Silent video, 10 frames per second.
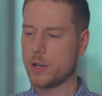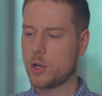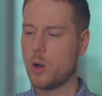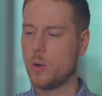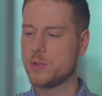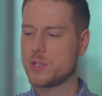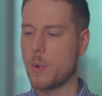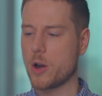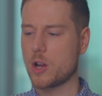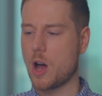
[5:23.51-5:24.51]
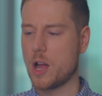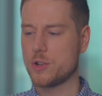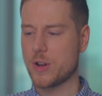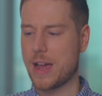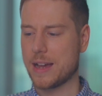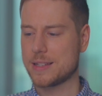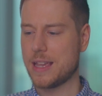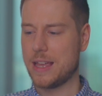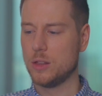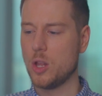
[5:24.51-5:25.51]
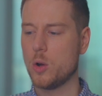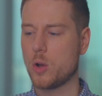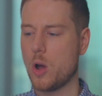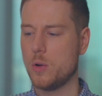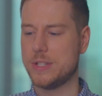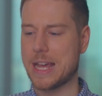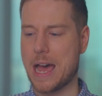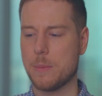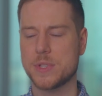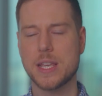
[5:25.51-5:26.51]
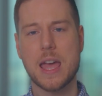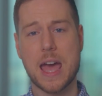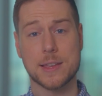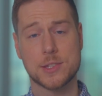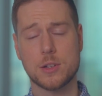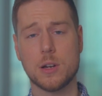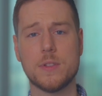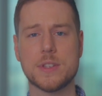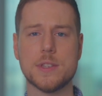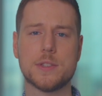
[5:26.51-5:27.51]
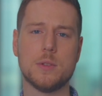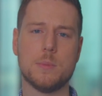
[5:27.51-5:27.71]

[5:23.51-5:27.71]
code smart contracts and low code Dapps as services to